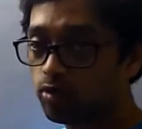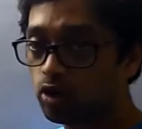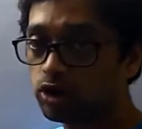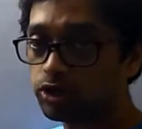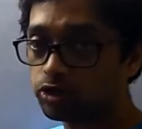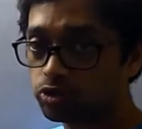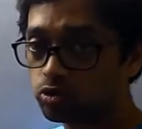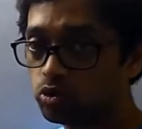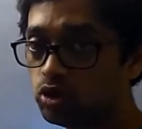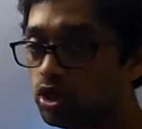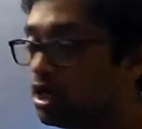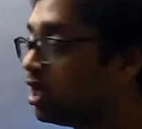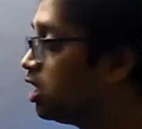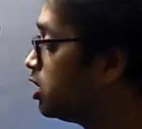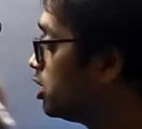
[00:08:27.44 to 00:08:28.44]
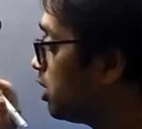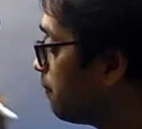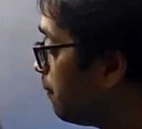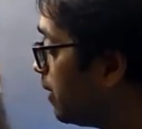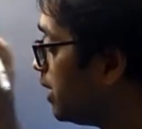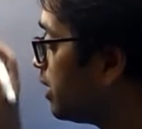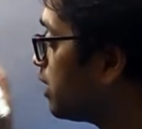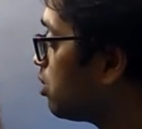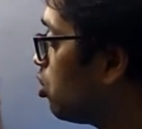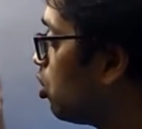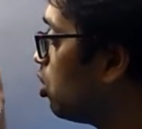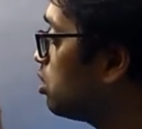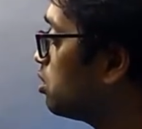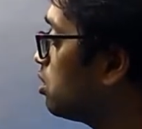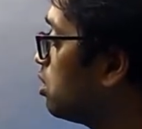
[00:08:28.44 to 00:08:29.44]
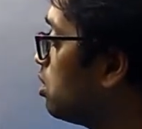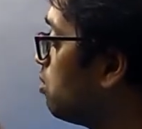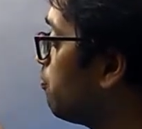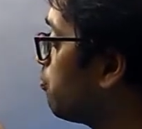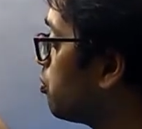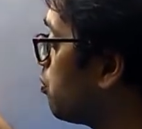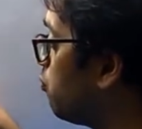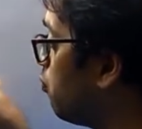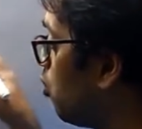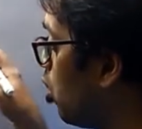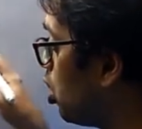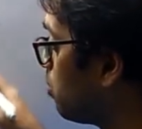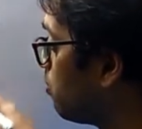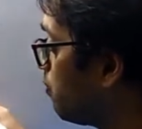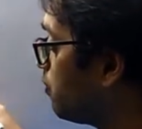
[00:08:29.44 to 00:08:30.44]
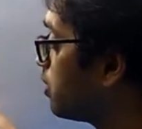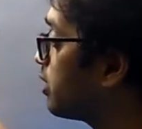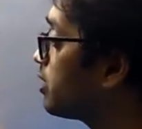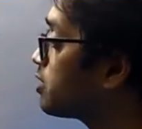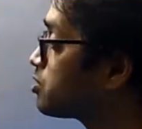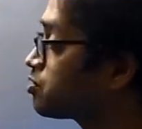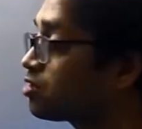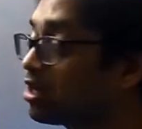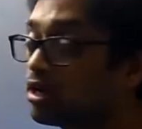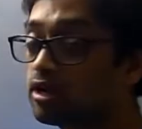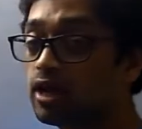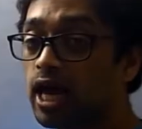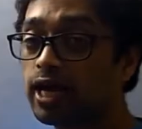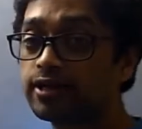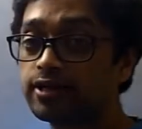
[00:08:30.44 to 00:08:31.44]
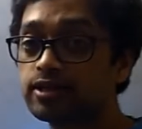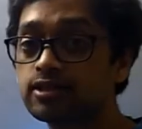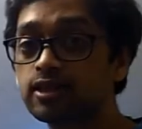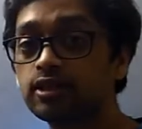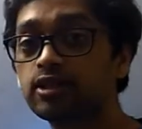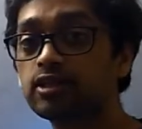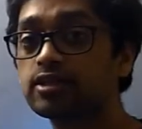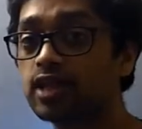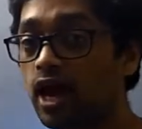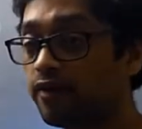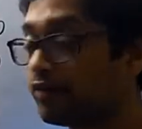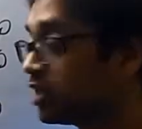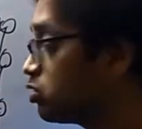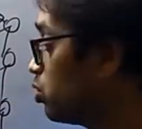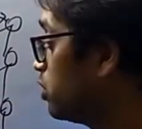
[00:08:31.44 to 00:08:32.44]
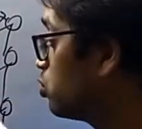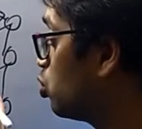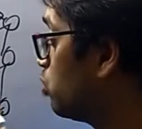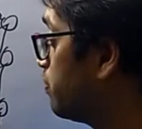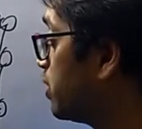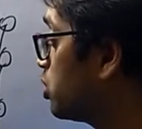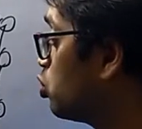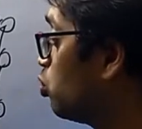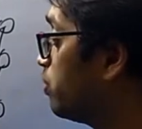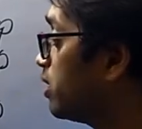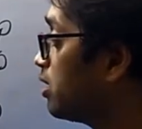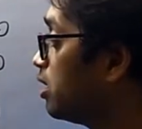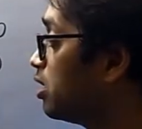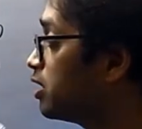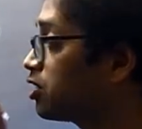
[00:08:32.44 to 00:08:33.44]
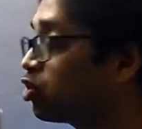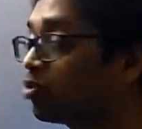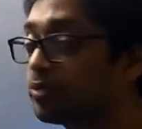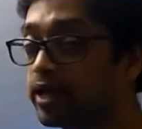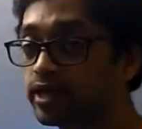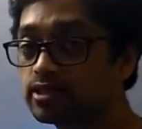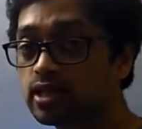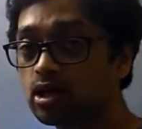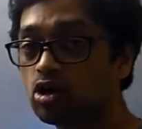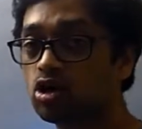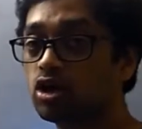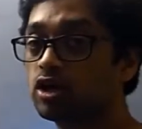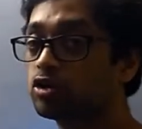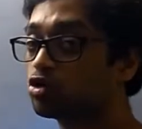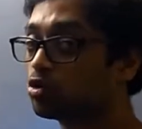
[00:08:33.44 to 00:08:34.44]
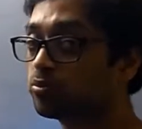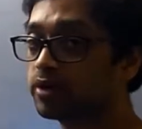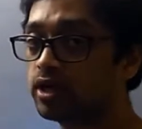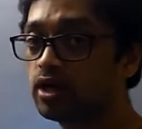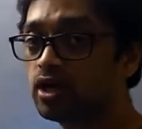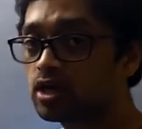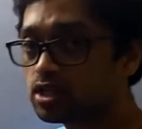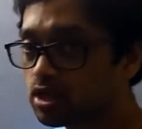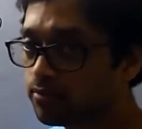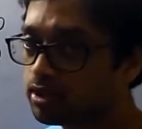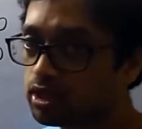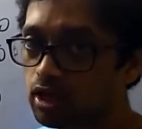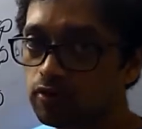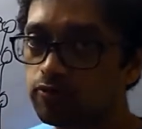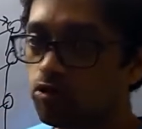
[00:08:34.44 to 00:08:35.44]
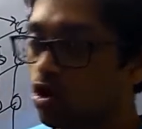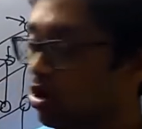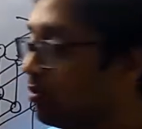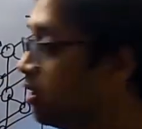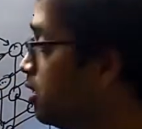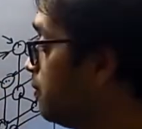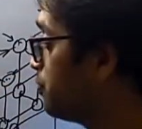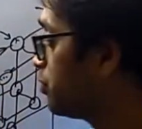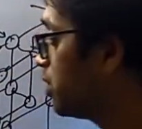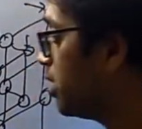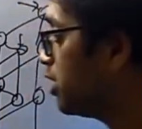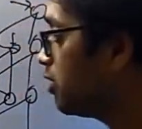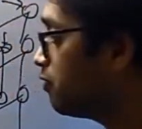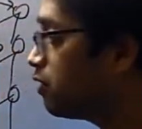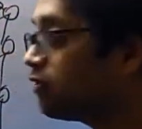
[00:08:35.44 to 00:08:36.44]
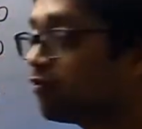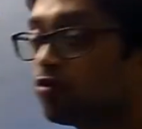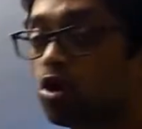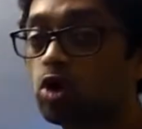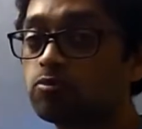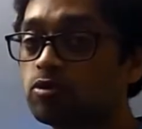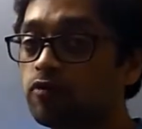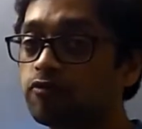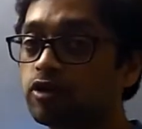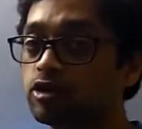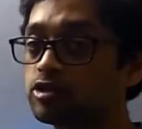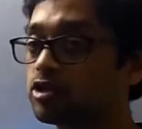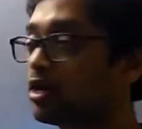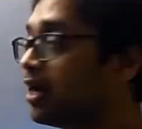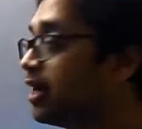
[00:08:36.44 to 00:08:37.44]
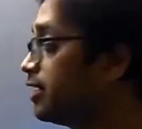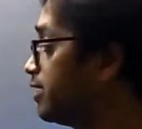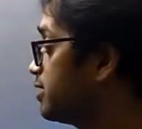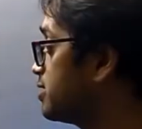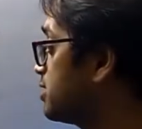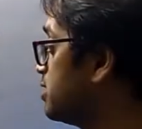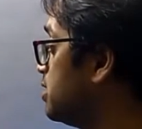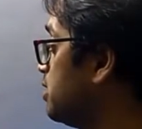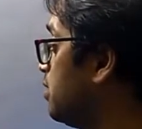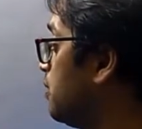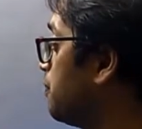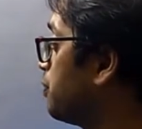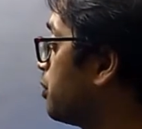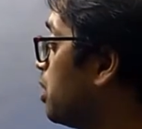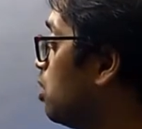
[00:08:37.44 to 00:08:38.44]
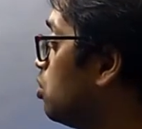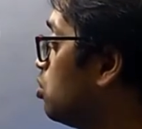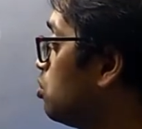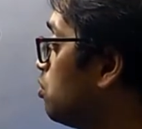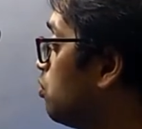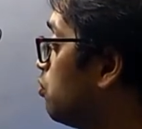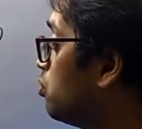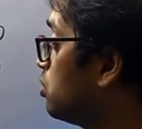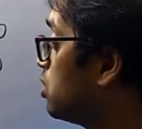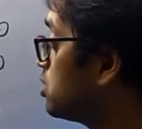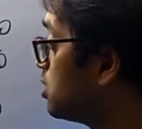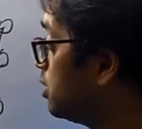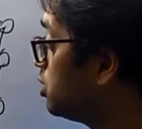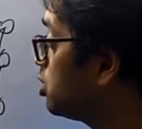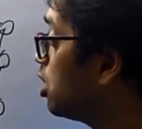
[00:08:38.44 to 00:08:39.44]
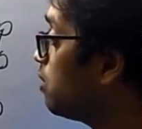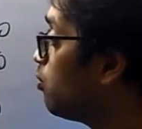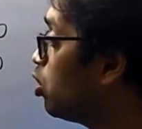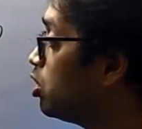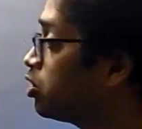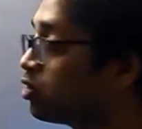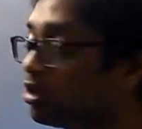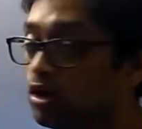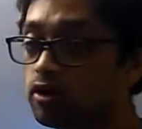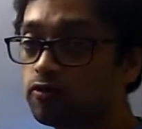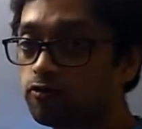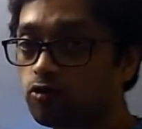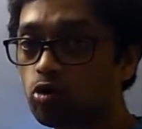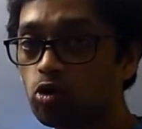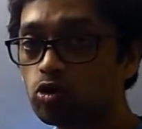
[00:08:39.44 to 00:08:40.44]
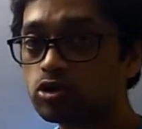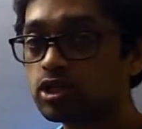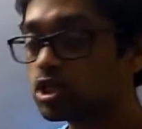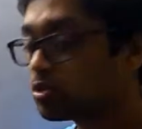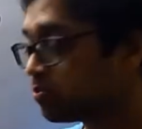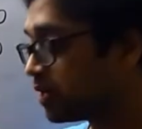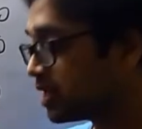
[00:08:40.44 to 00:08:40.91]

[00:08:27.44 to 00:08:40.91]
molecule depending on the form of a crystal lattice it is having. So it could be cubical, it could be hexagonal, it could be some other form. There are different forms of crystal lattice. Now this intermolecular force is